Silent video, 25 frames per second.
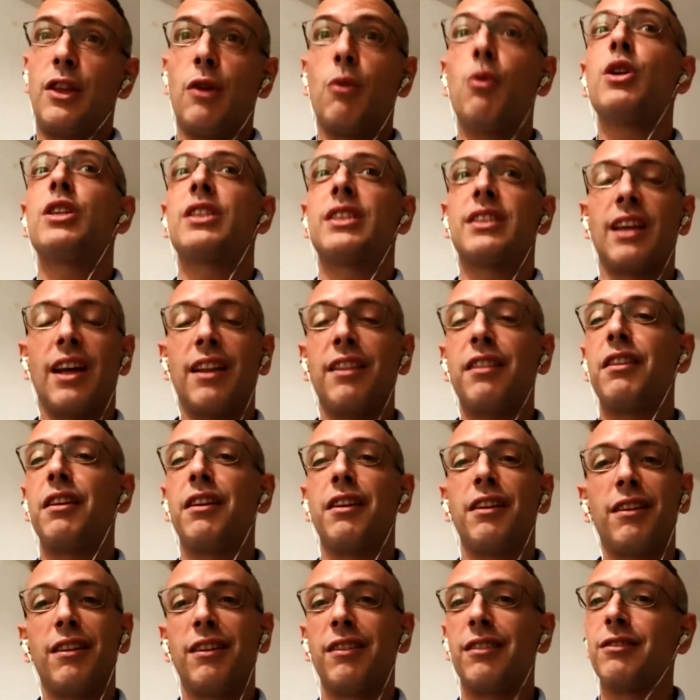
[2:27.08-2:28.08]
was
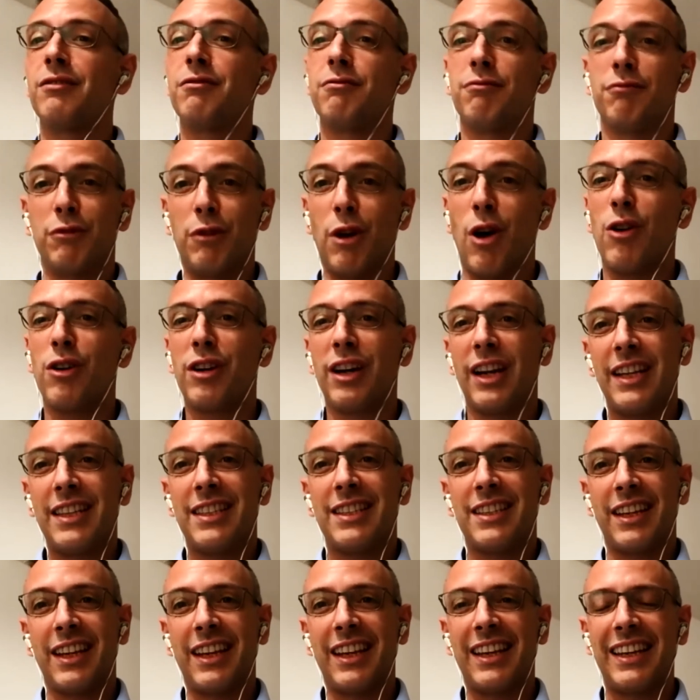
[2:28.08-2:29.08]
something wrong,
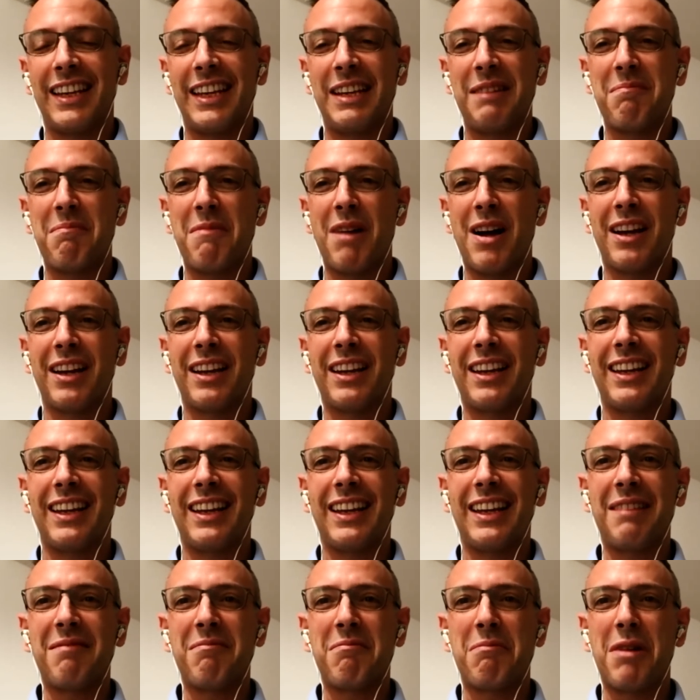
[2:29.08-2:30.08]
let's say, in my
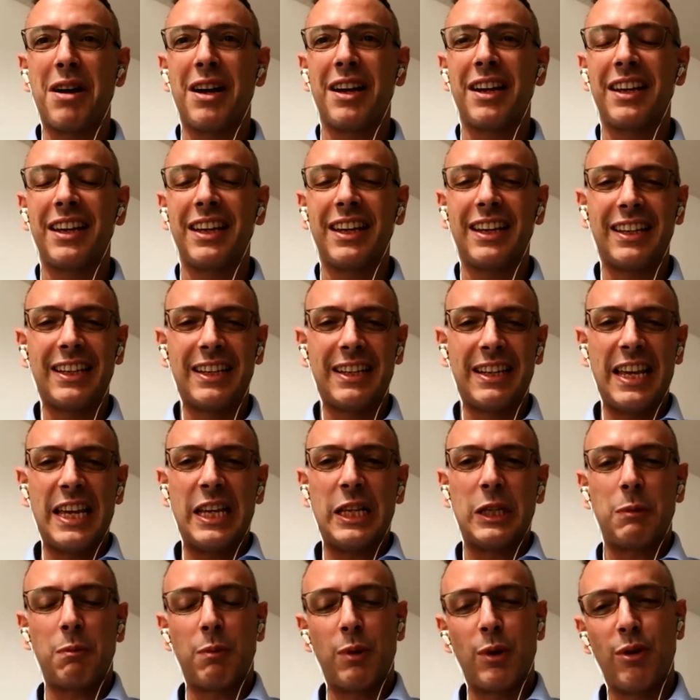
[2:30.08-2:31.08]

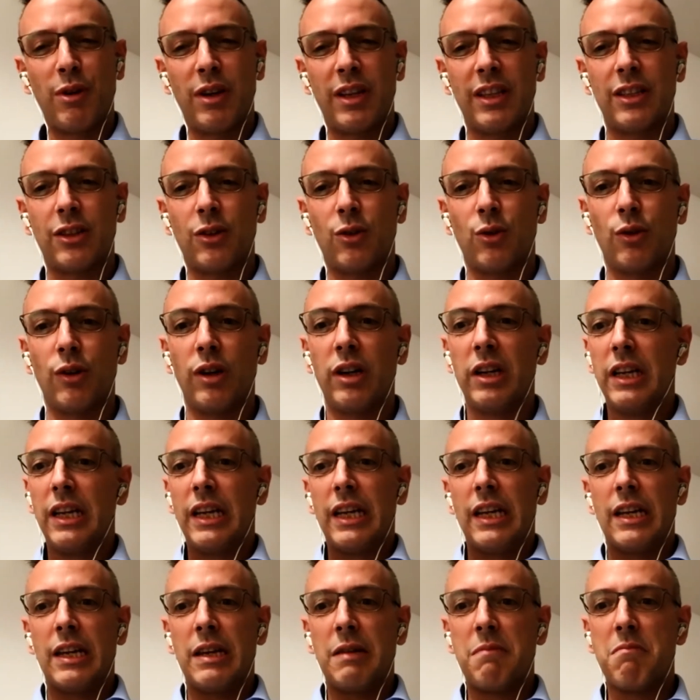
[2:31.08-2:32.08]
experience or
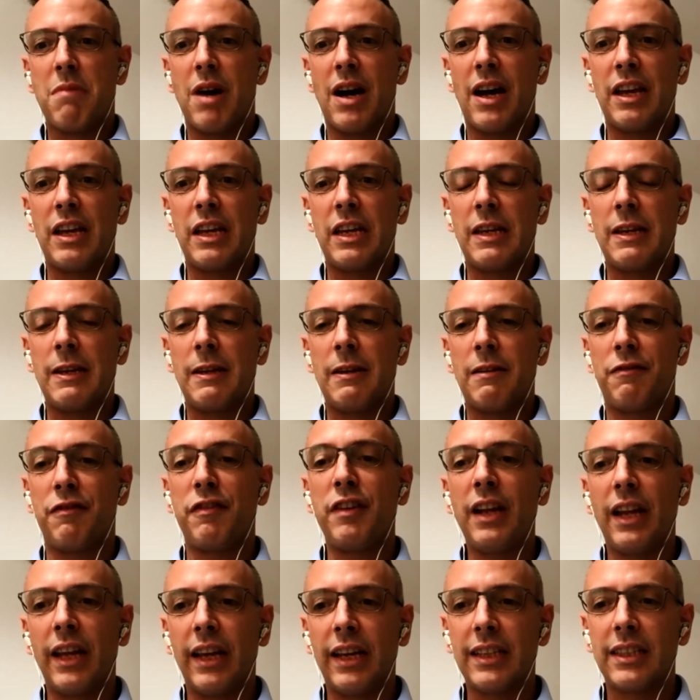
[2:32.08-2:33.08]
in my
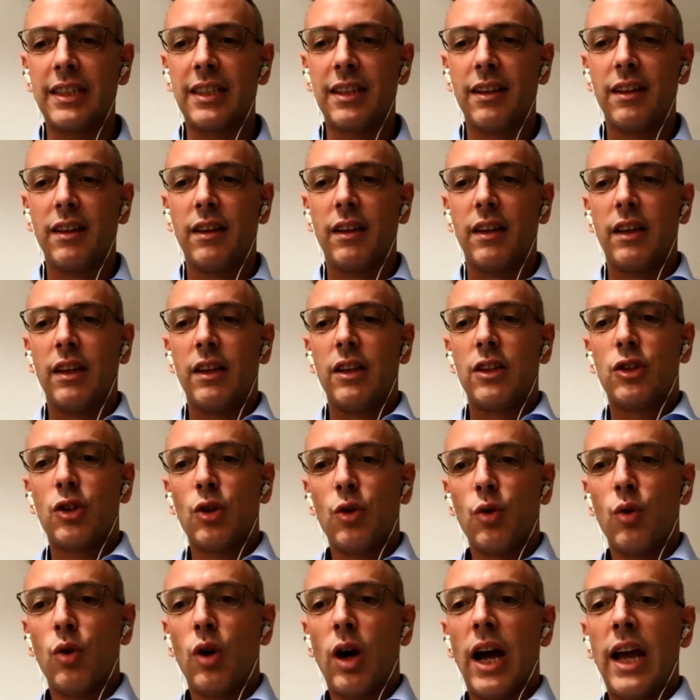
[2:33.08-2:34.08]
feelings.
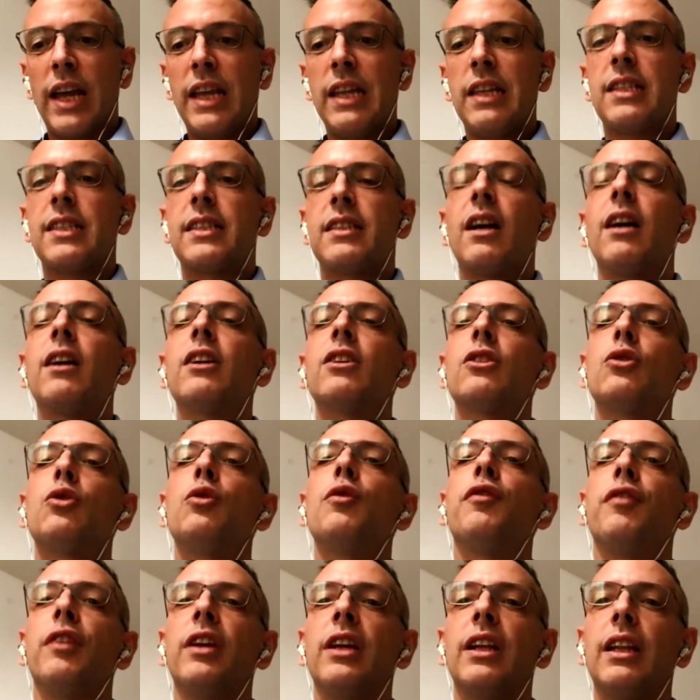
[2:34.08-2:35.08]
So I start
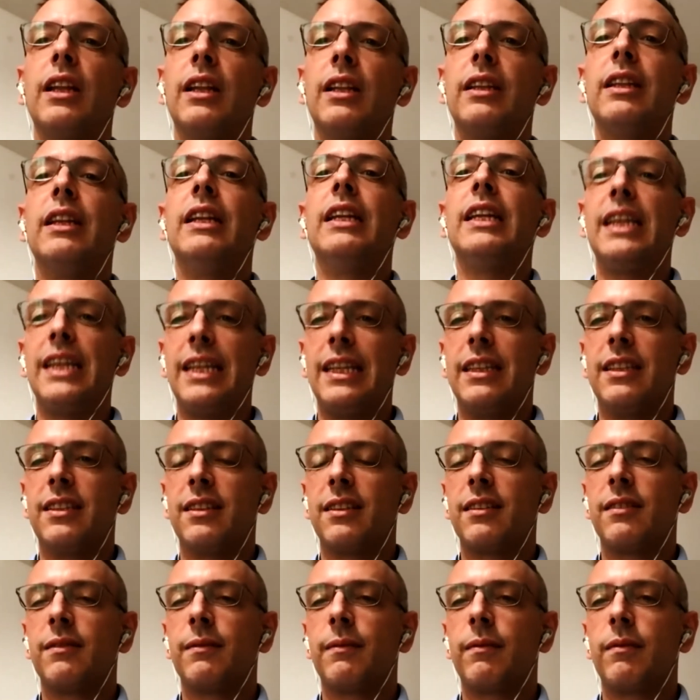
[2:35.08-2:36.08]
to feel the need.
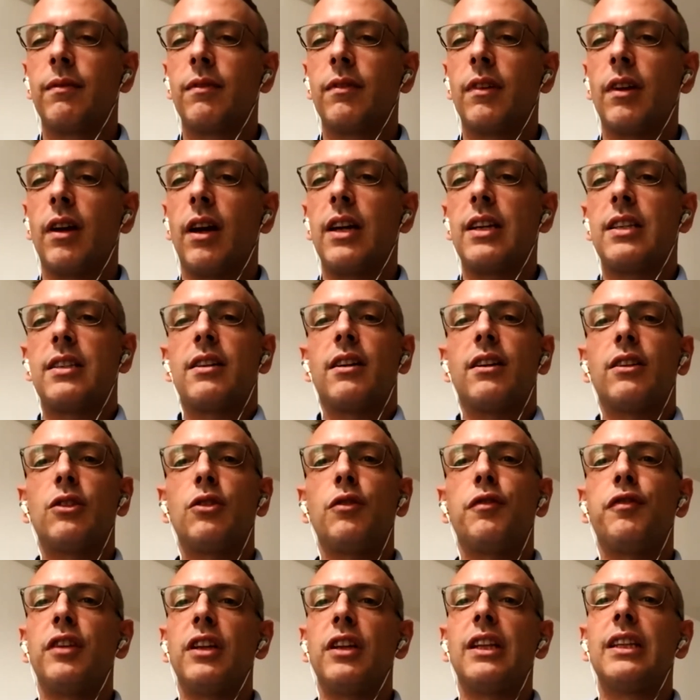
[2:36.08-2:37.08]

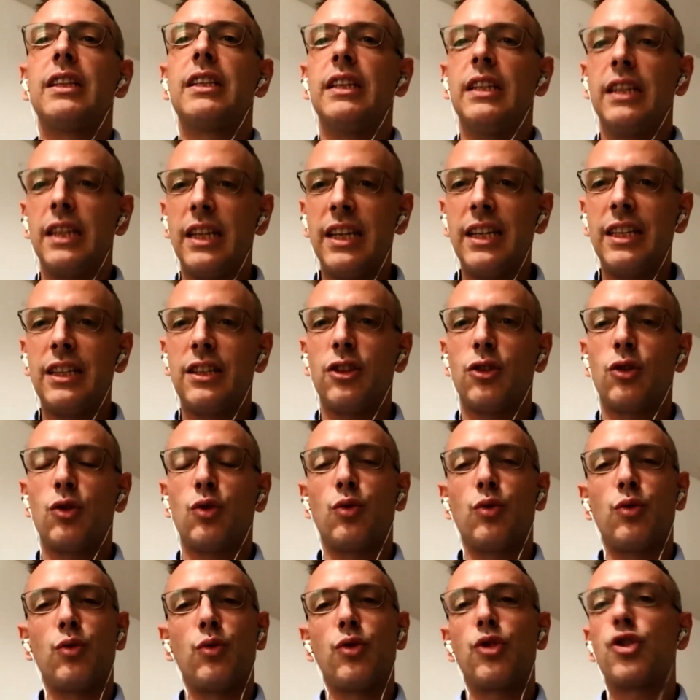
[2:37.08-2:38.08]
To
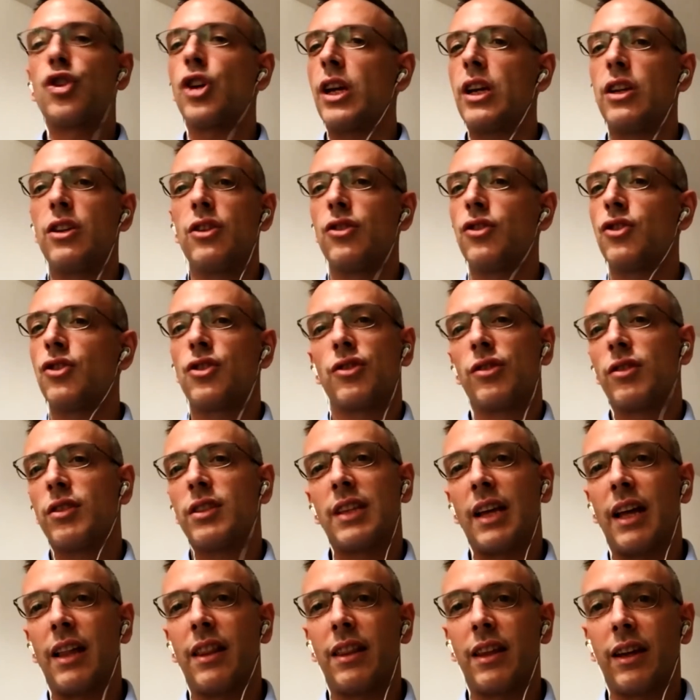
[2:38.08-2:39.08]
change
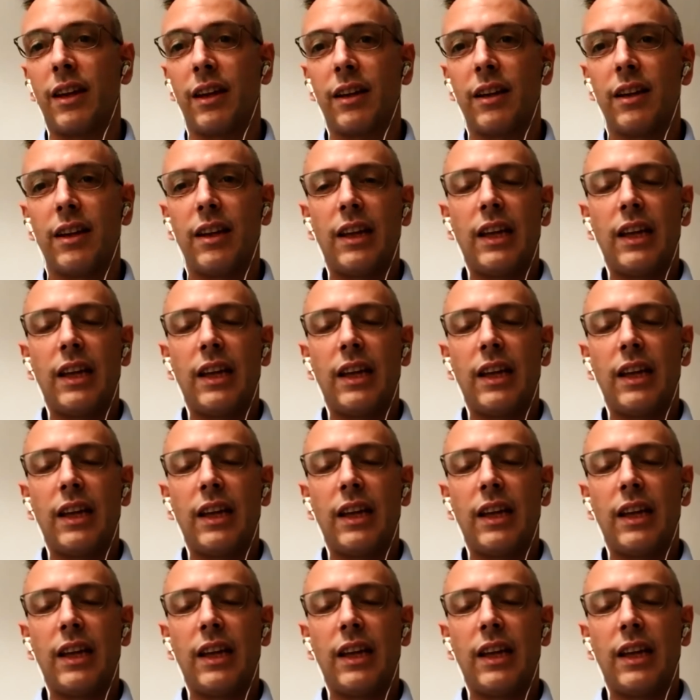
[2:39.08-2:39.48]
something.